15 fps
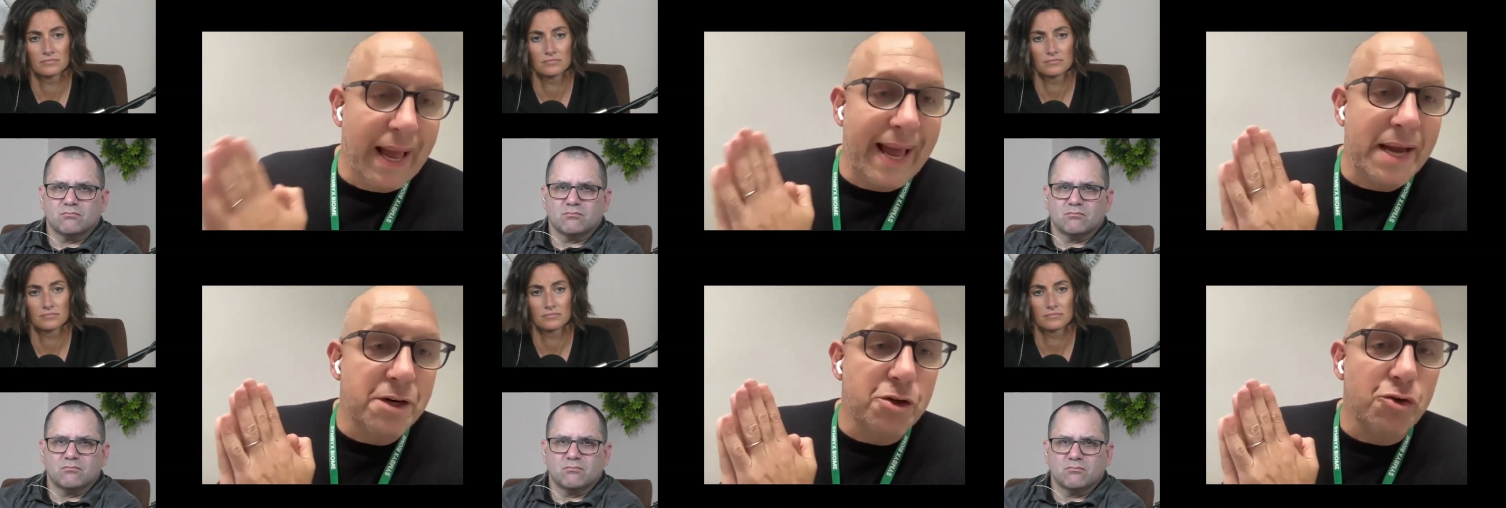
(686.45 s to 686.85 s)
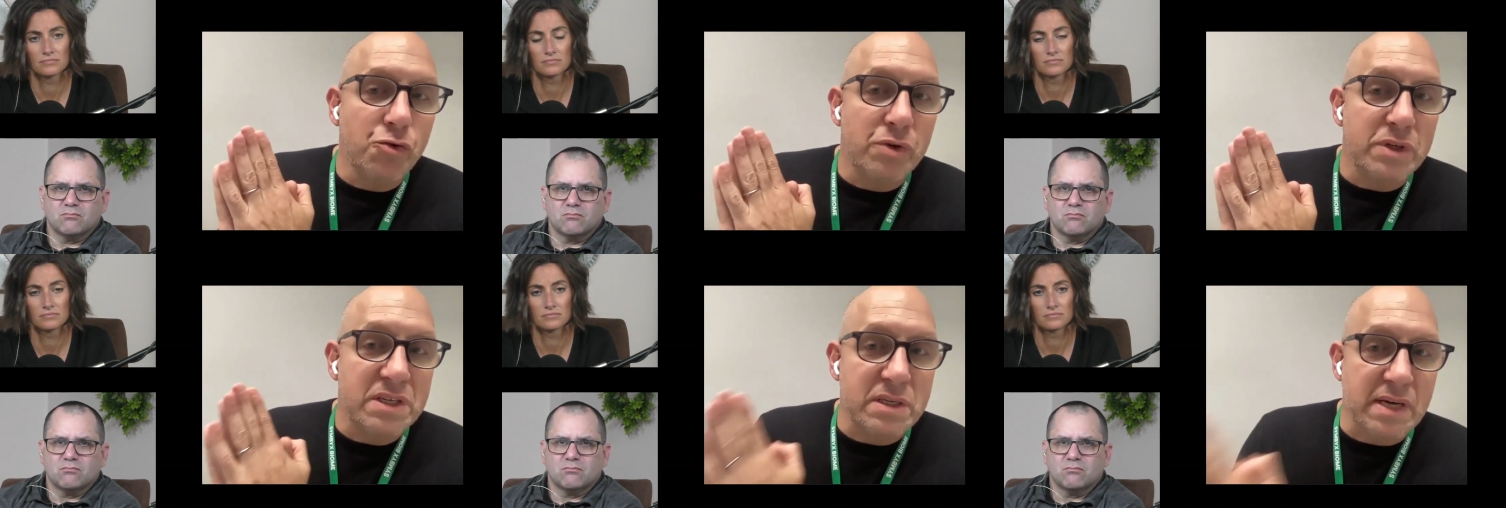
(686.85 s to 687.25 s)
Speaker 1: and
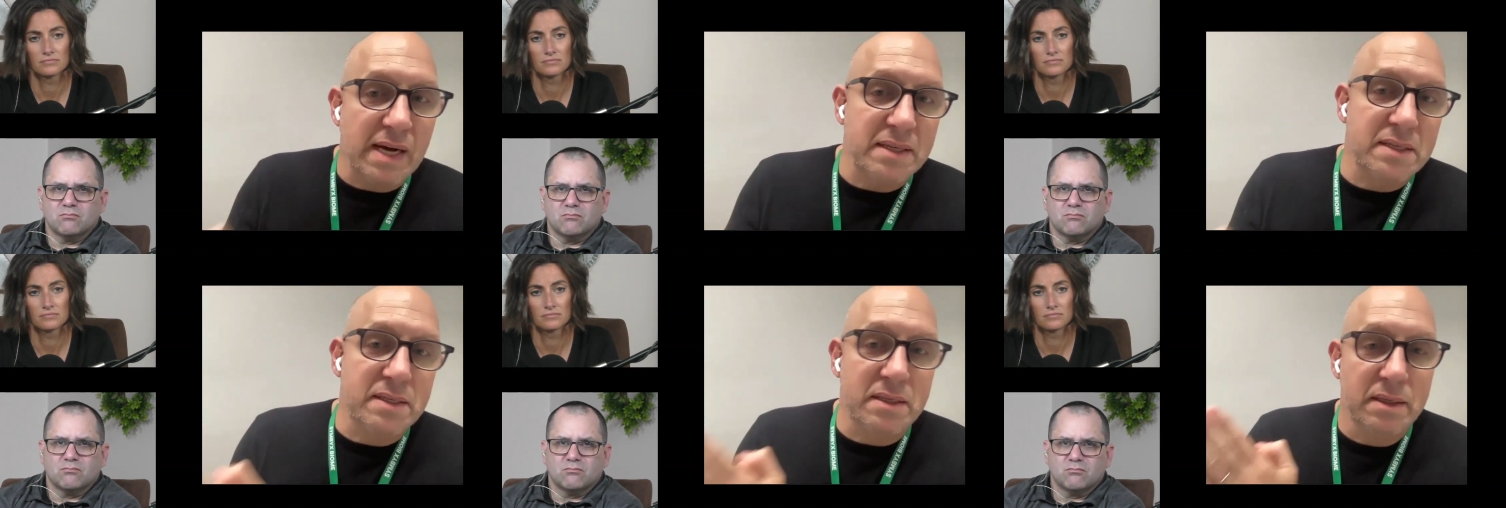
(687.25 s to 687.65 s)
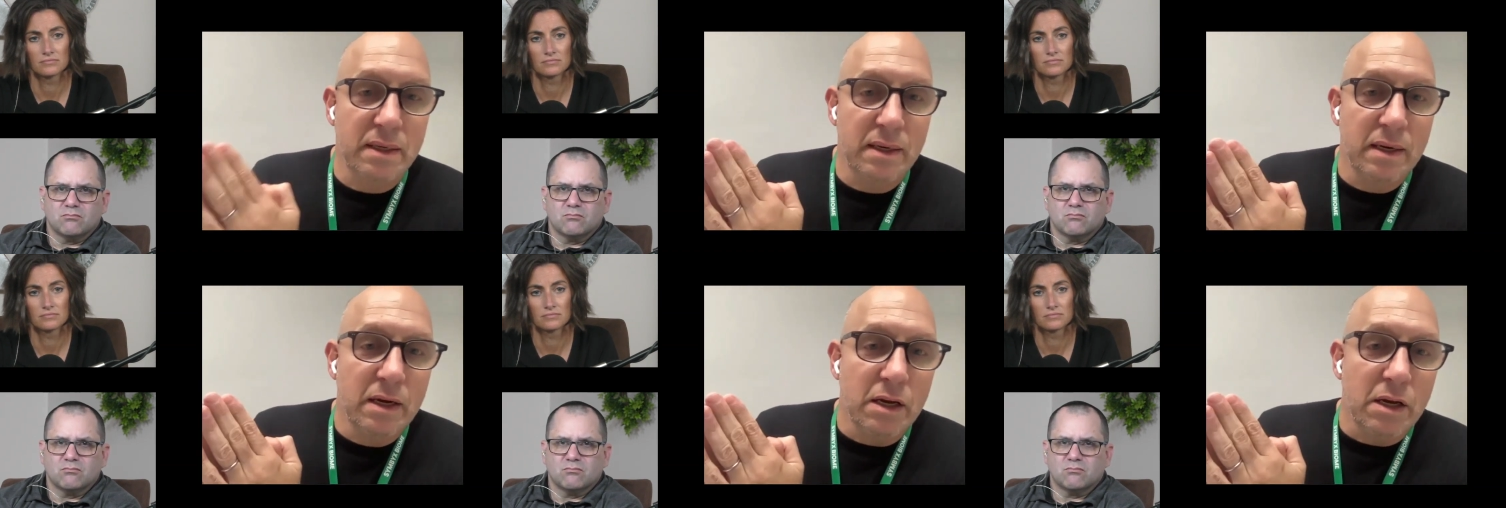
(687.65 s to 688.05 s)
you discuss
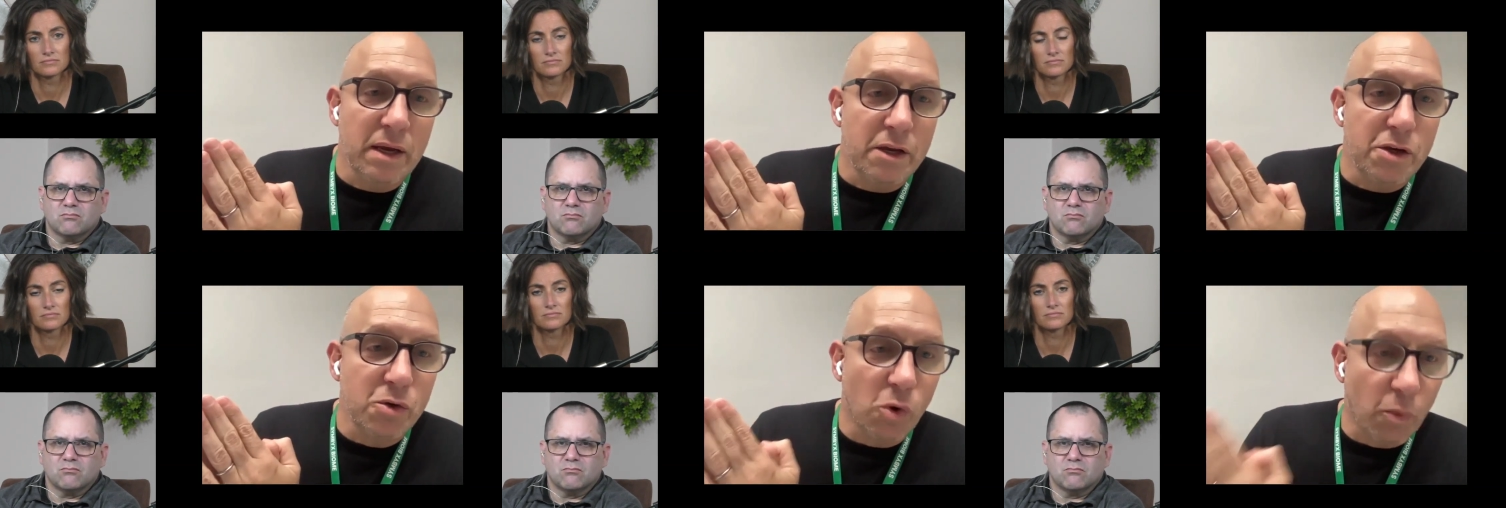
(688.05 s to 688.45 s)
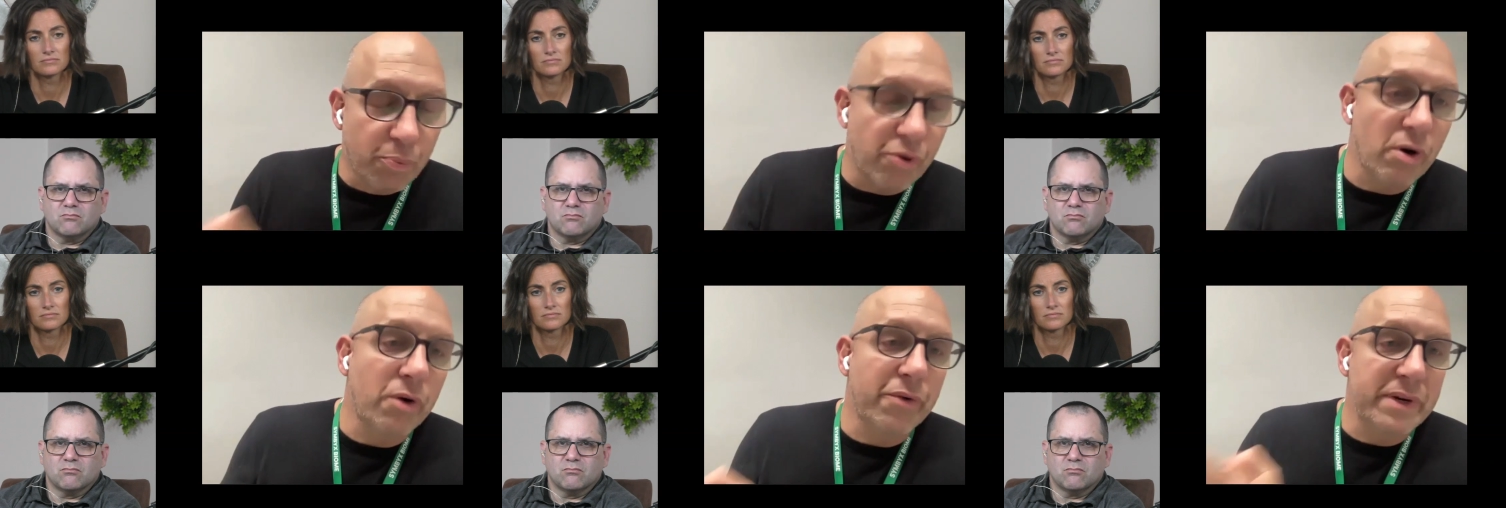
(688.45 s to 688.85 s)
your
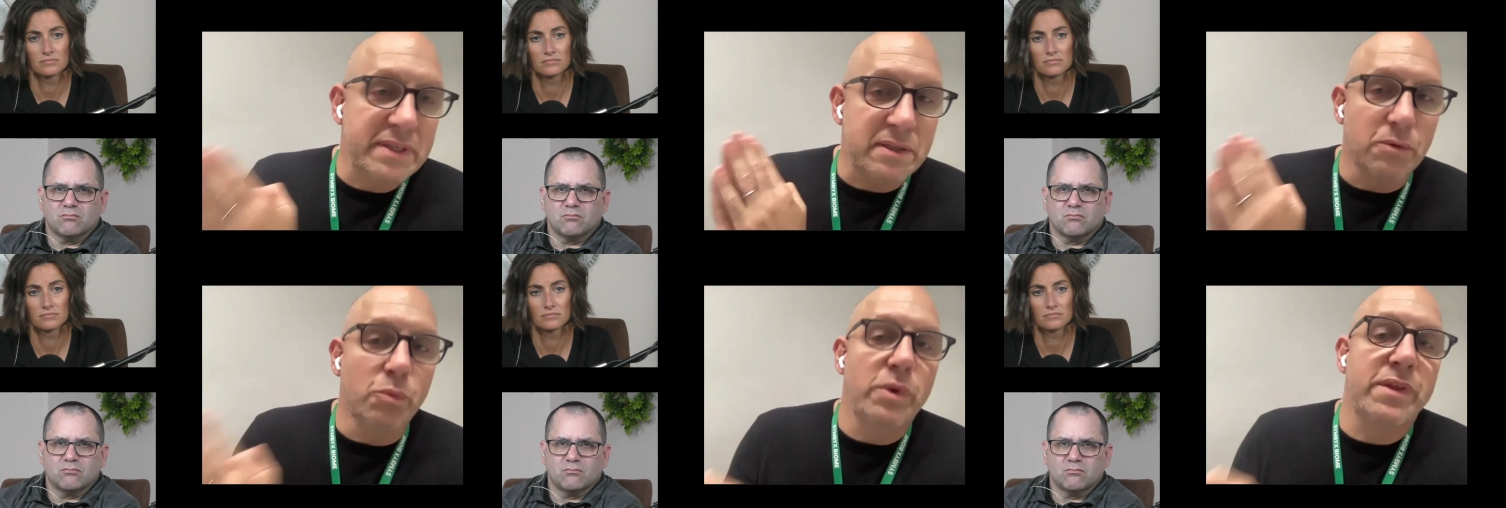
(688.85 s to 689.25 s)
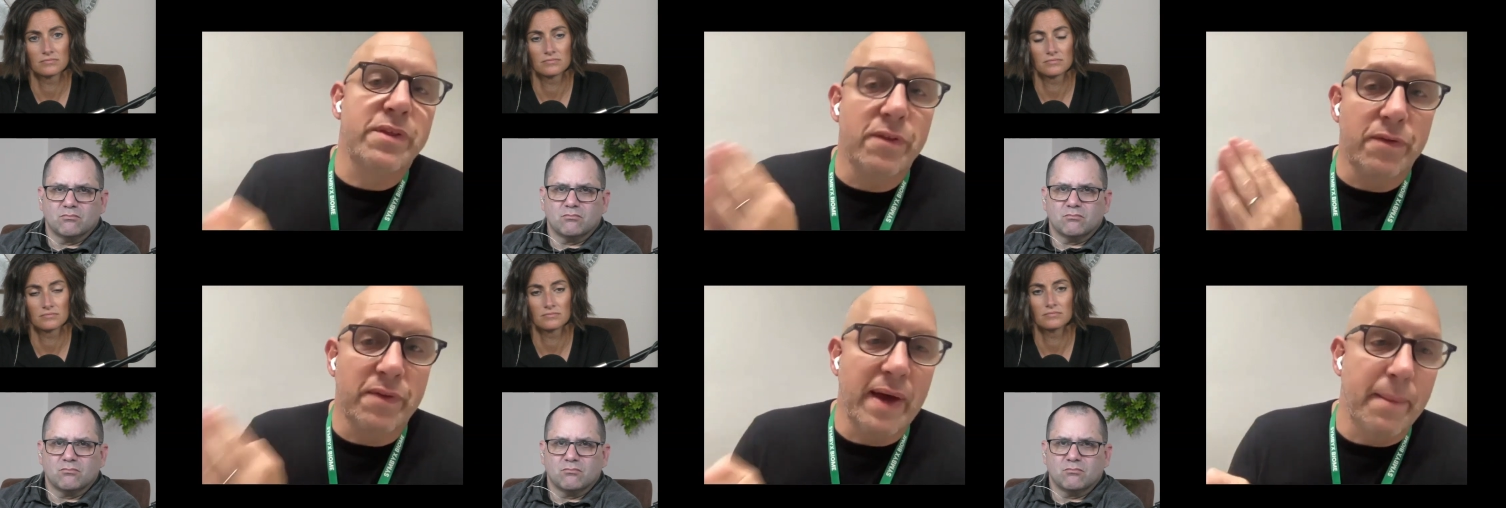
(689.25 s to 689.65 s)
progress with
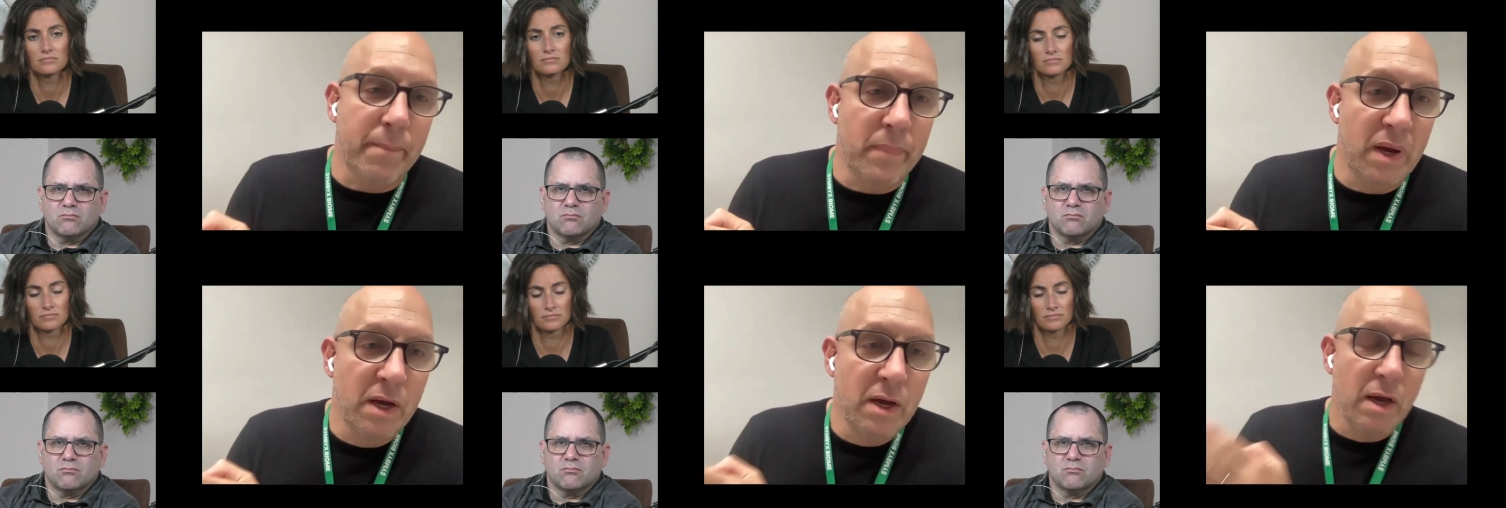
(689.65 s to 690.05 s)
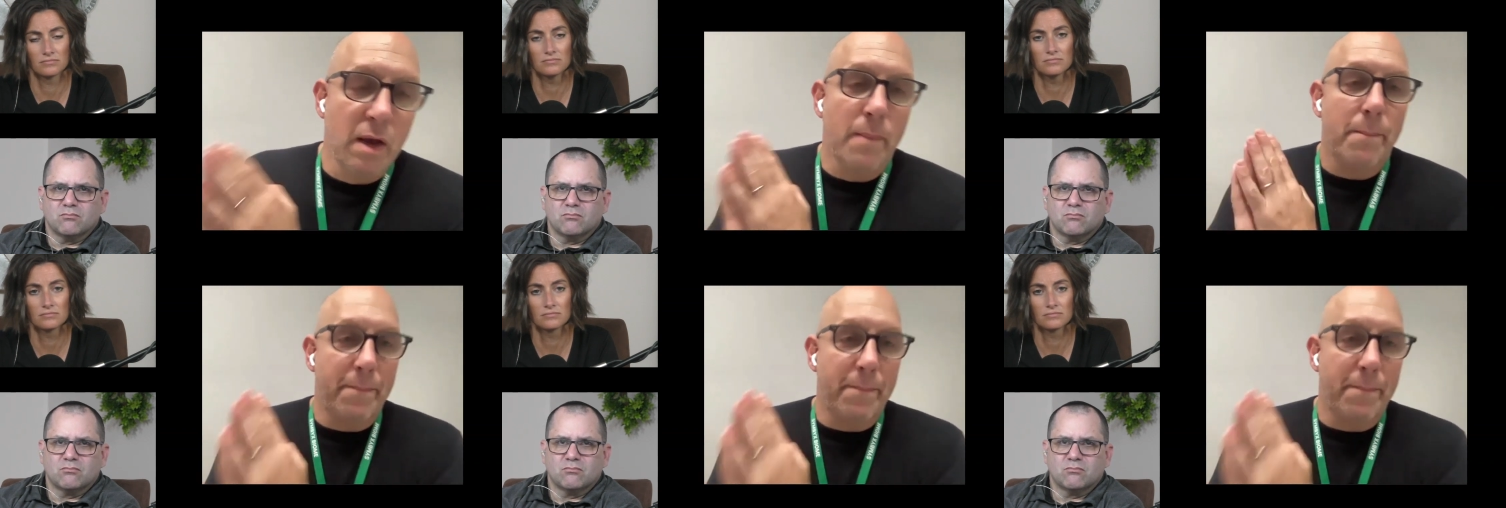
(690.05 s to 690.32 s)
them. Mm-hmm.